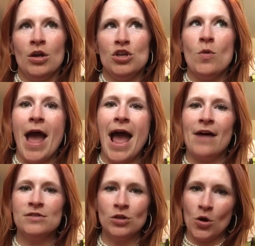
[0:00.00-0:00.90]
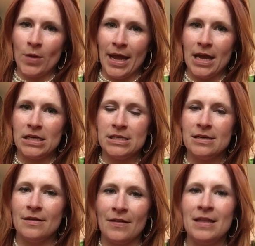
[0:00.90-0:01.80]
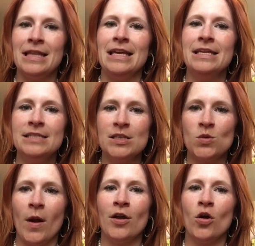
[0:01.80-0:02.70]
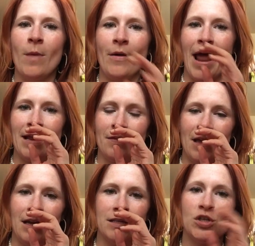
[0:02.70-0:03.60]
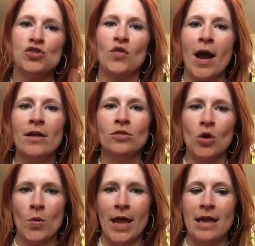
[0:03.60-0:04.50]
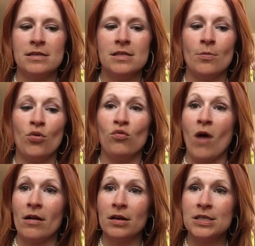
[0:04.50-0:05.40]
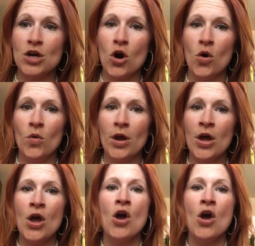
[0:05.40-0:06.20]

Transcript: you have to locate, I think the easiest way to go about anything is to try to locate the product code